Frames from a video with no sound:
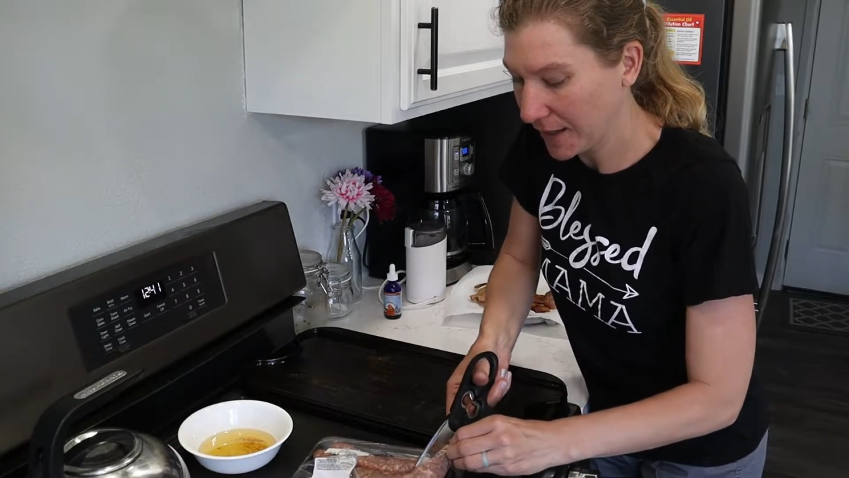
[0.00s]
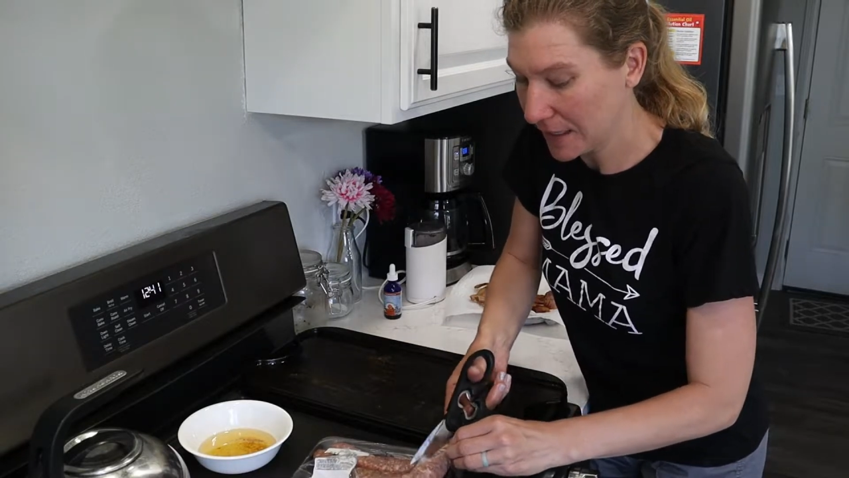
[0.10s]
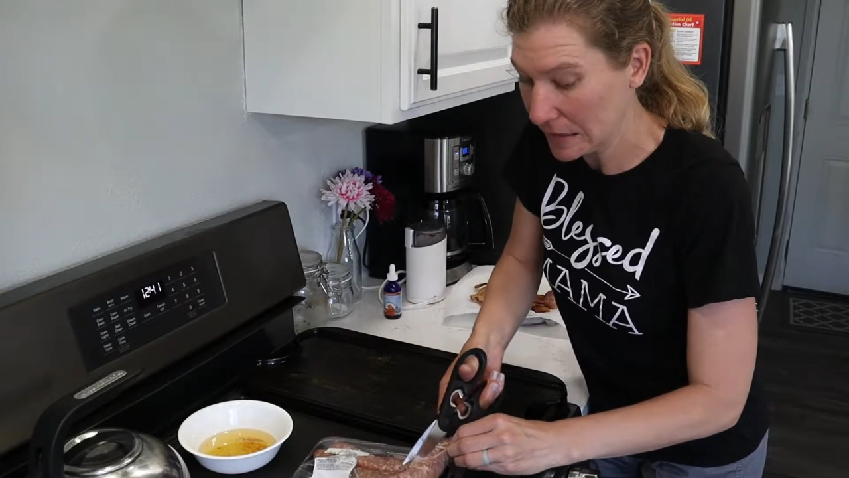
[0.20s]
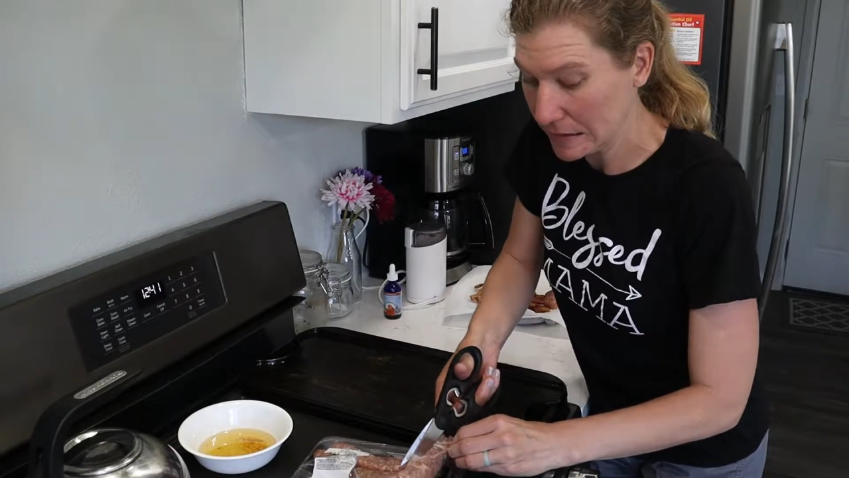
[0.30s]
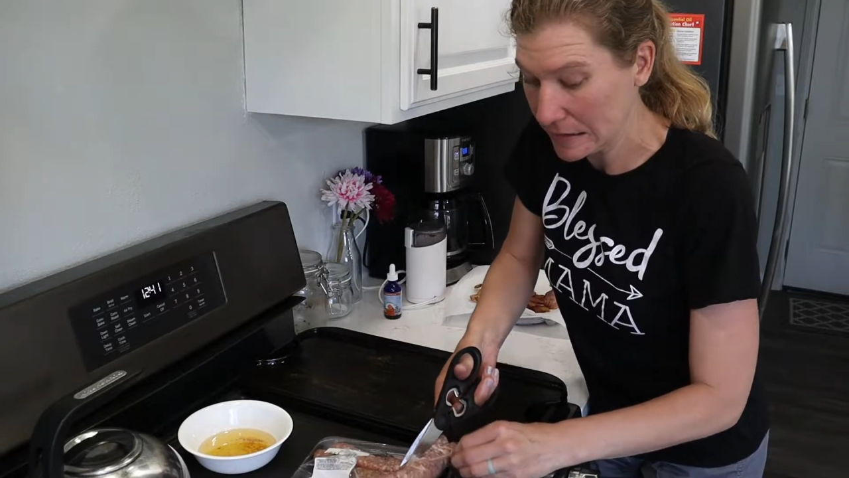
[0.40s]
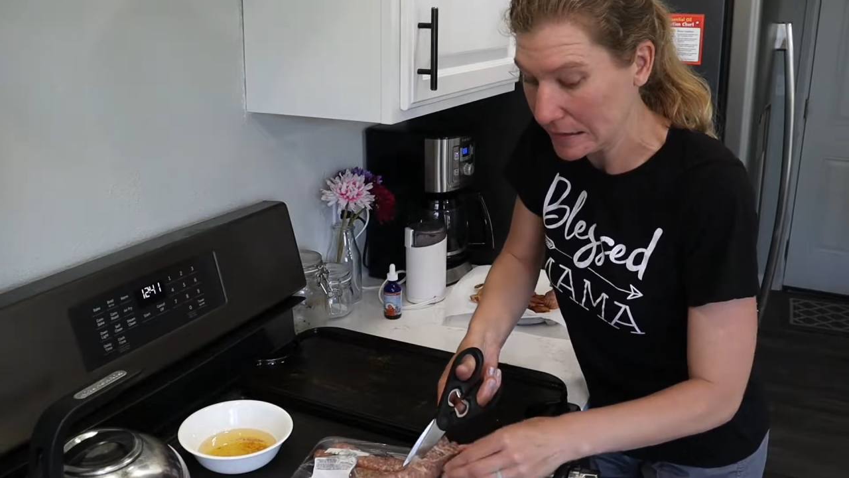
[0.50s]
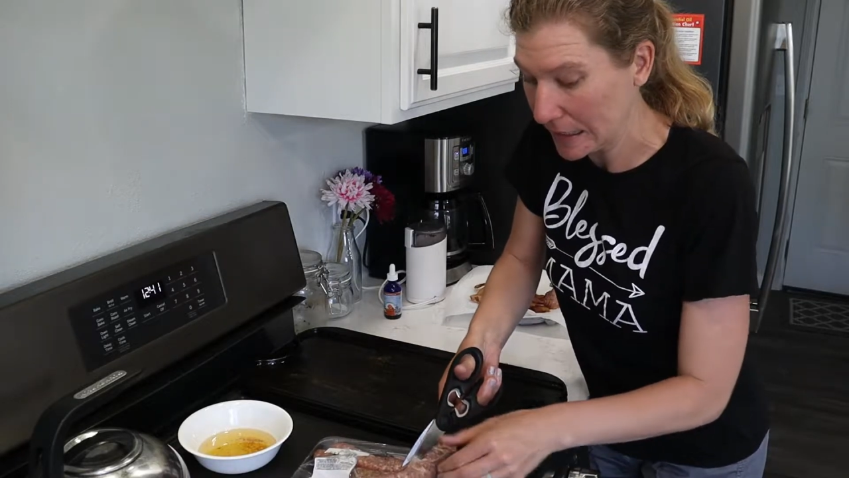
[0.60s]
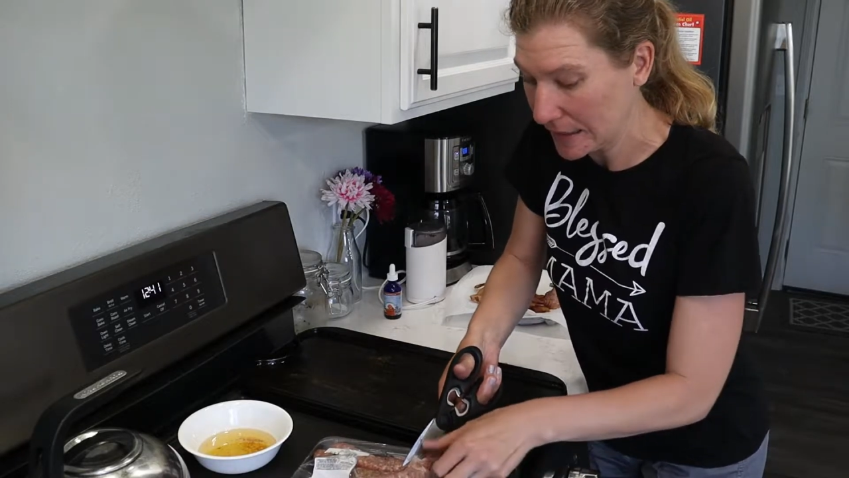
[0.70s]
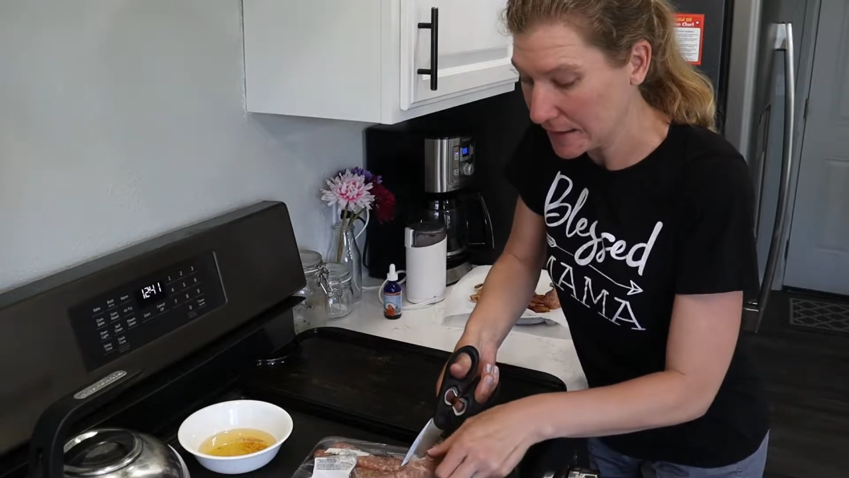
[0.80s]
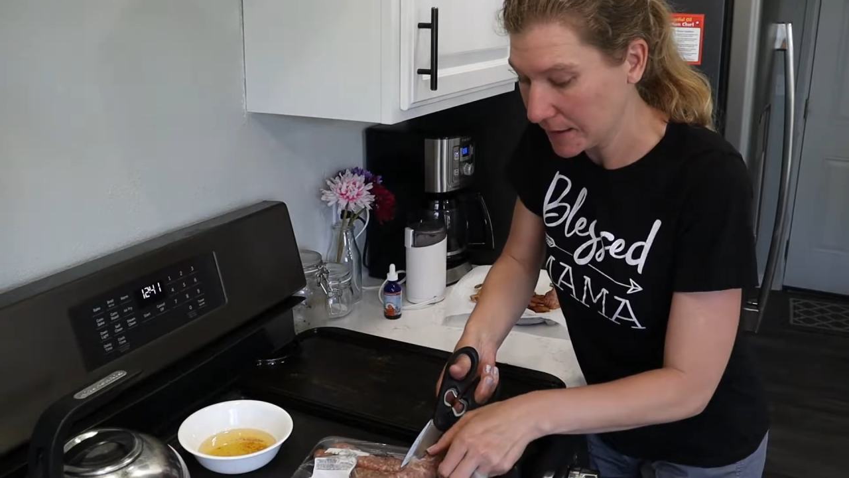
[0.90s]
like
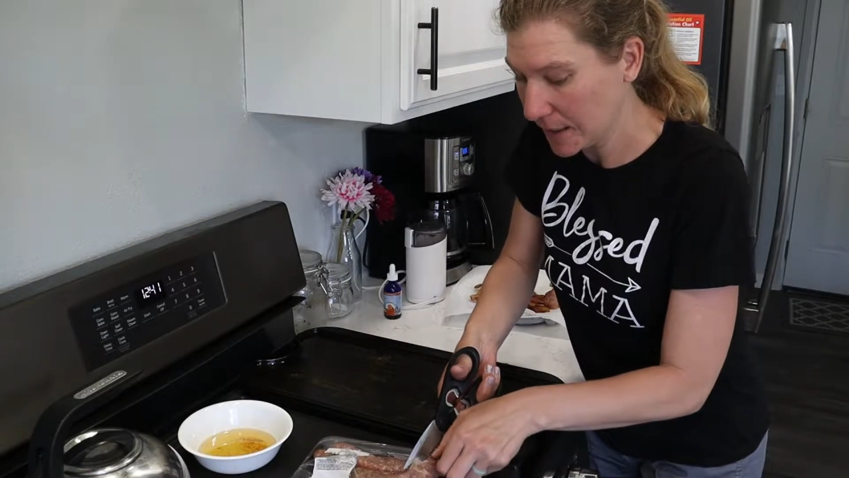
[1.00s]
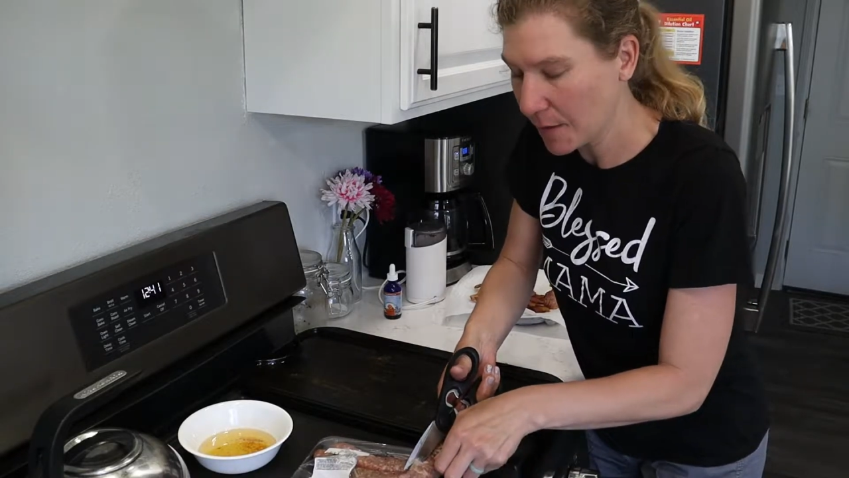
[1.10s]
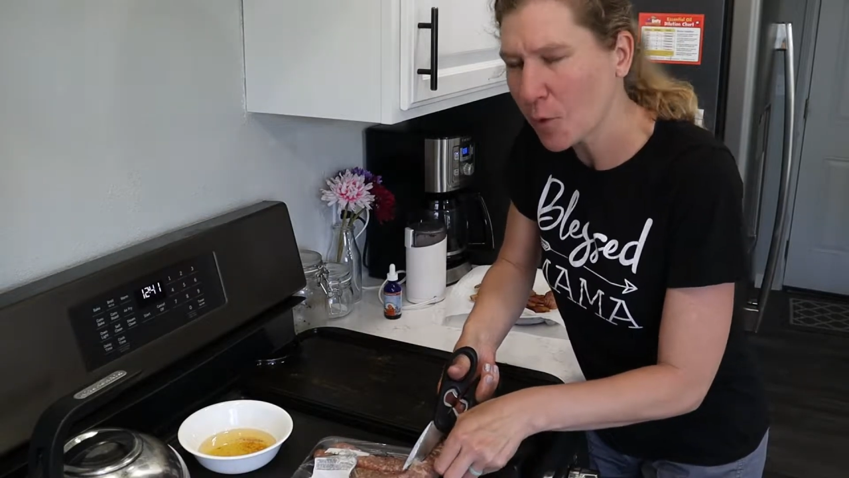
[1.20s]
slicing it up.